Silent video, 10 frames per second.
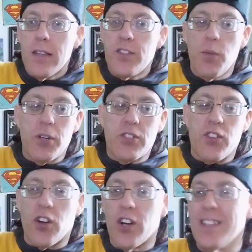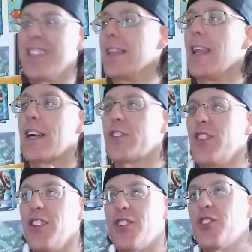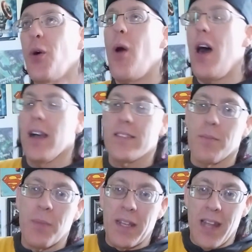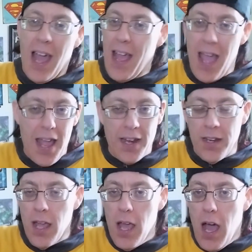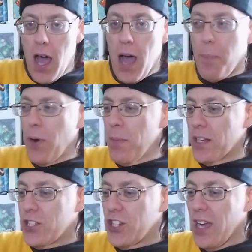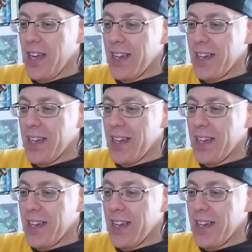Steelbooks are deluxe and they're so awesome, and pretty much